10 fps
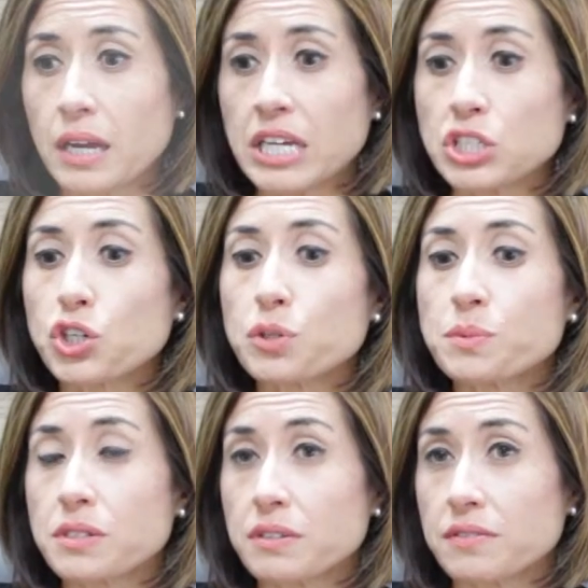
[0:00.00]
In
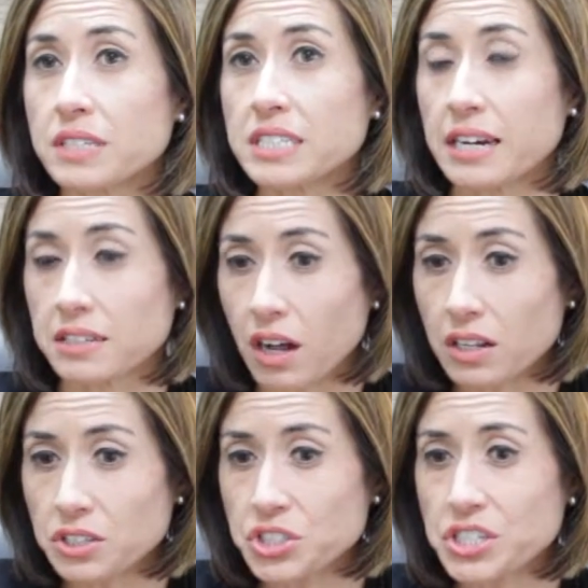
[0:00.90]
terms of the
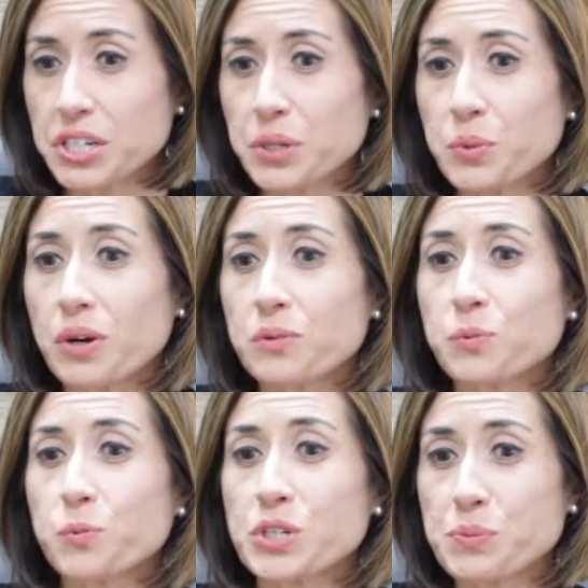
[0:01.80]
technology,
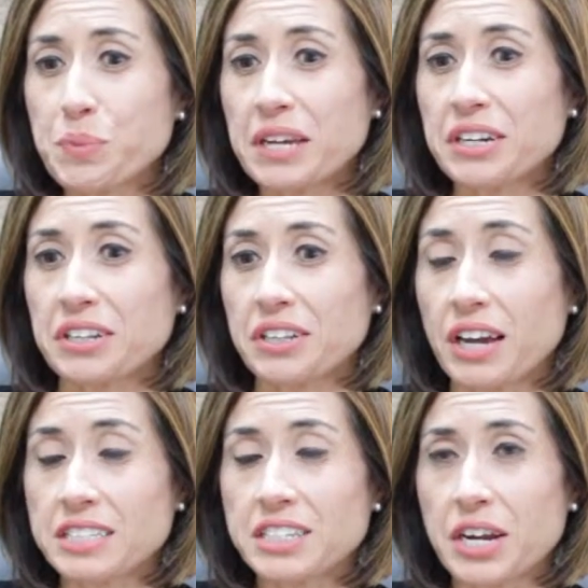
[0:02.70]
we spent a
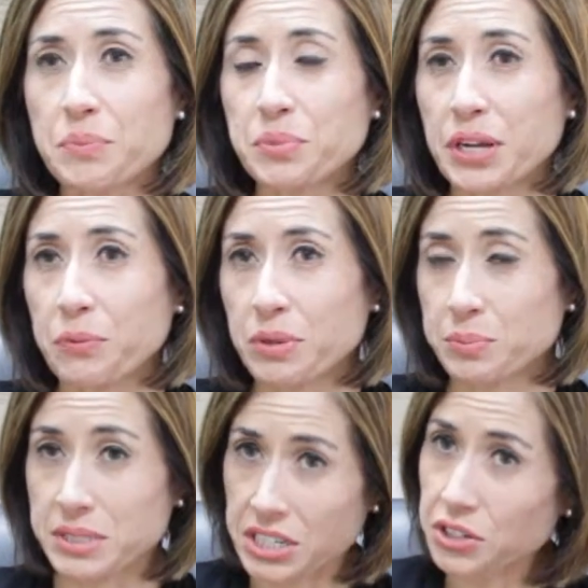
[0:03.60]
lot of time playing with a
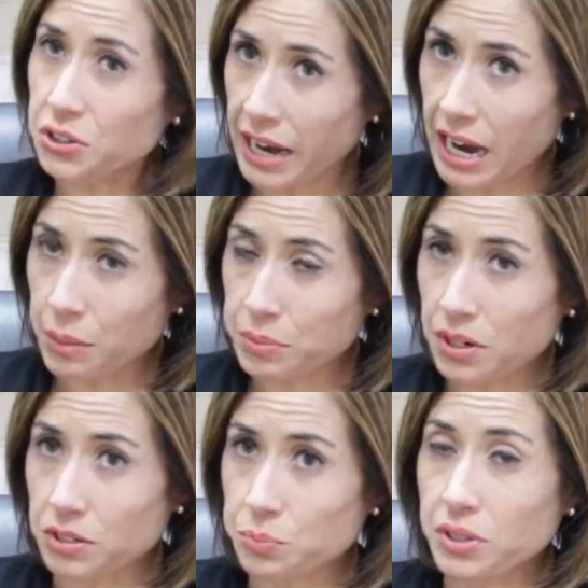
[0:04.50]
particular app
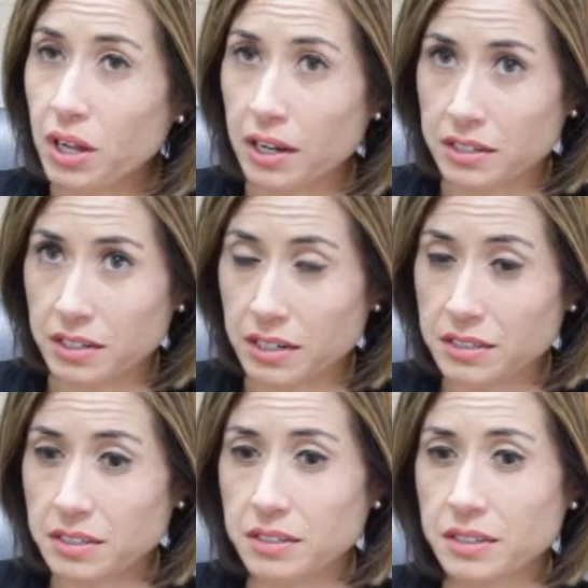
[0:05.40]
called
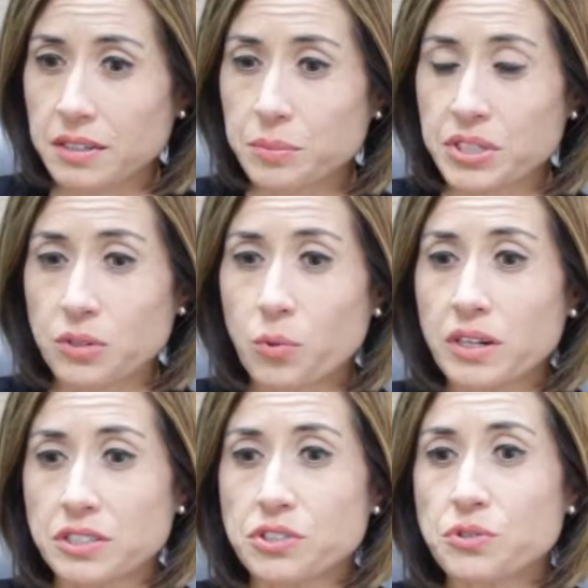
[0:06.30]
Plotagon because I
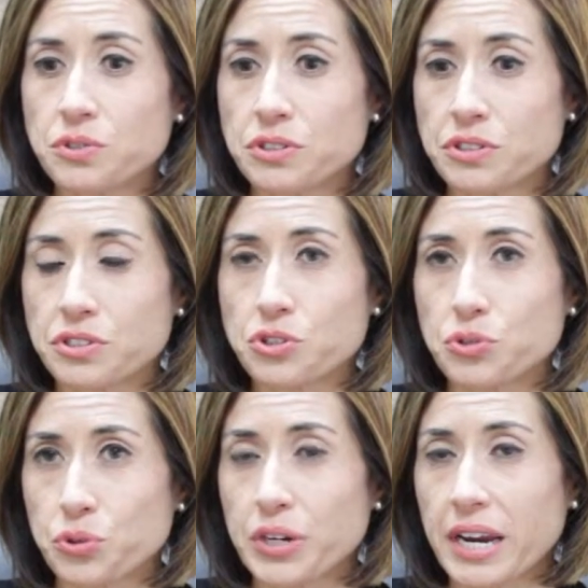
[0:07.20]
wanted students
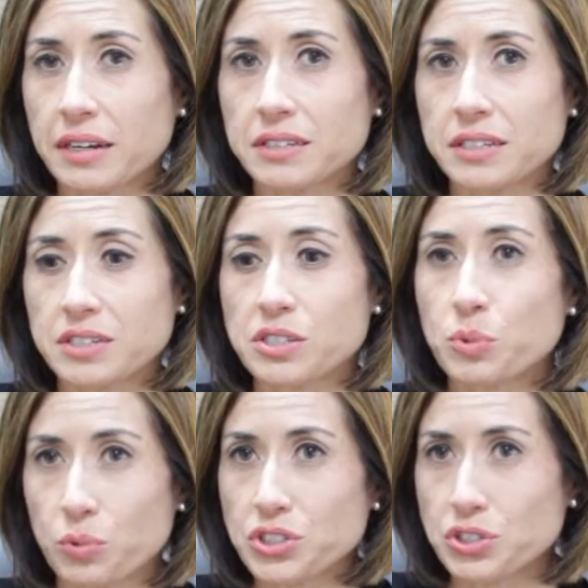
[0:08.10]
to create some
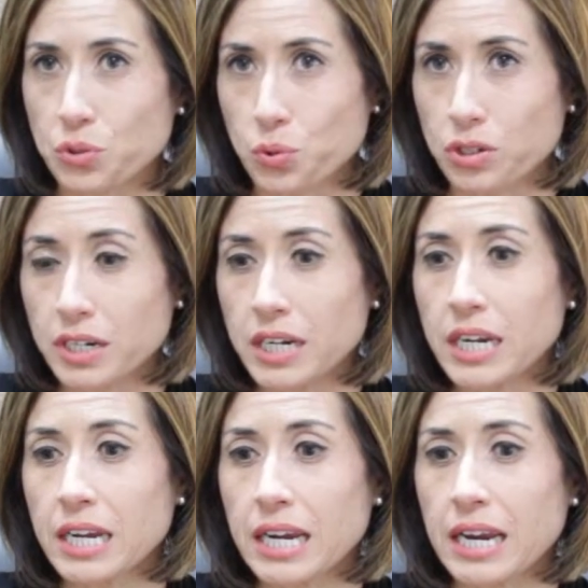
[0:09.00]
original work.
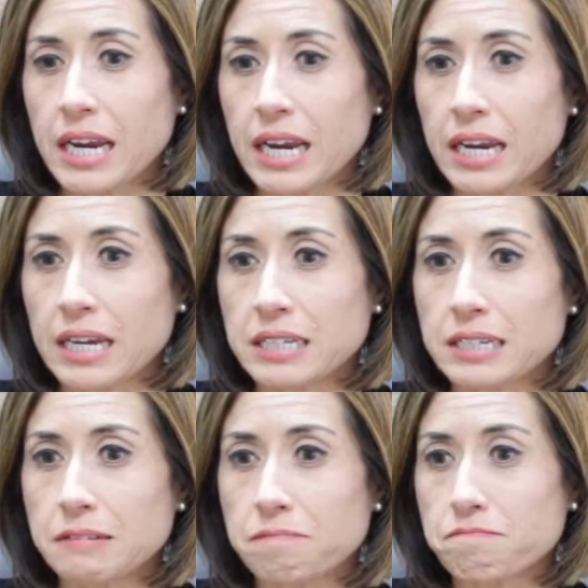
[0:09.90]

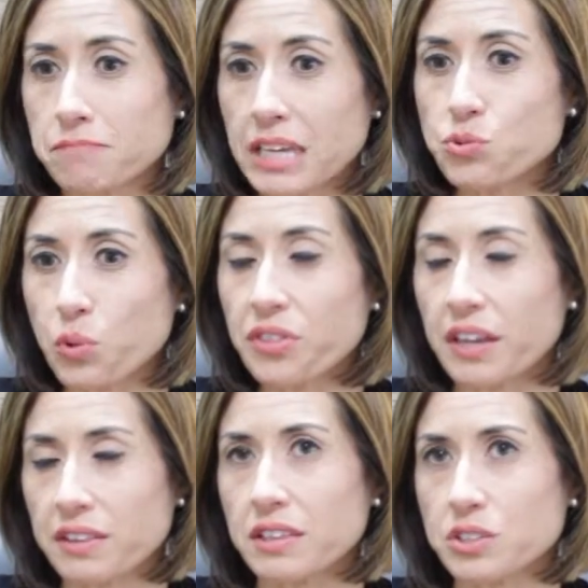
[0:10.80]
And that's one thing
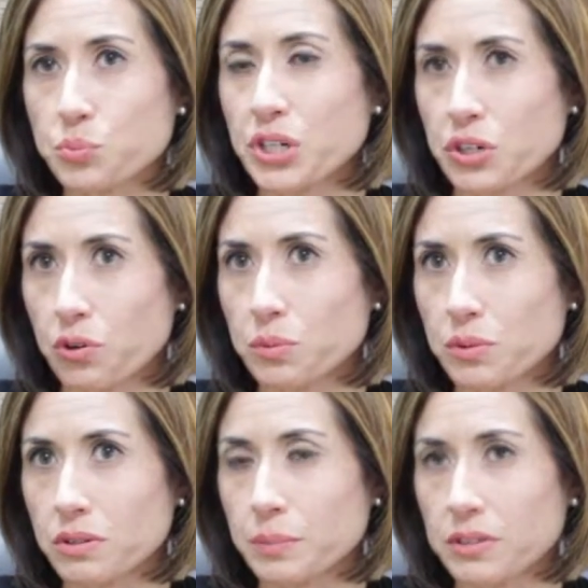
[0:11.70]
I think that's pretty
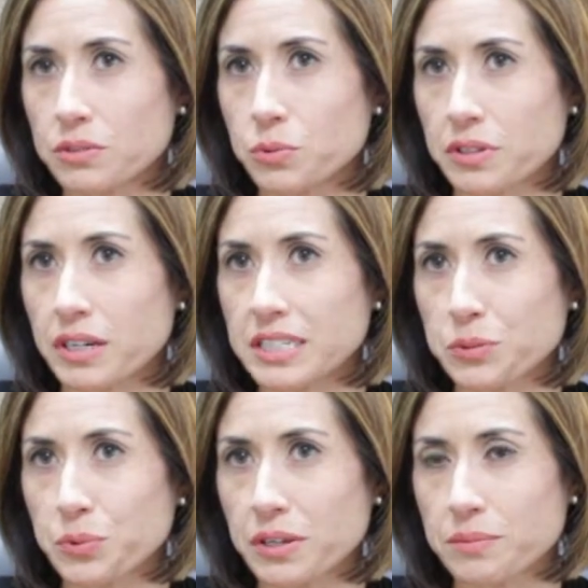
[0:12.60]
notable about the work that I
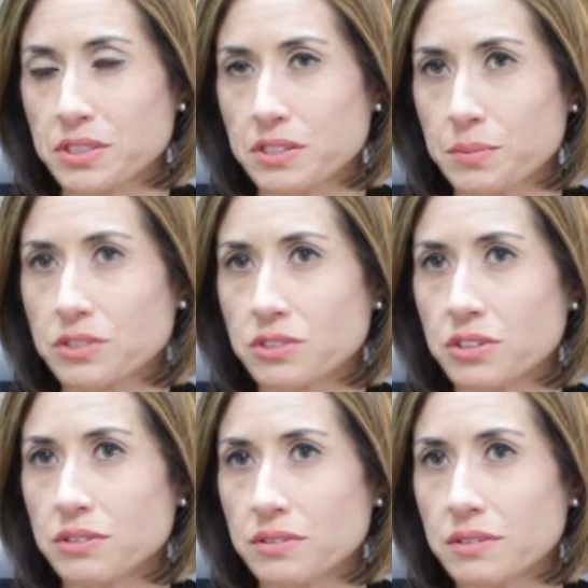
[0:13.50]
did with them this semester.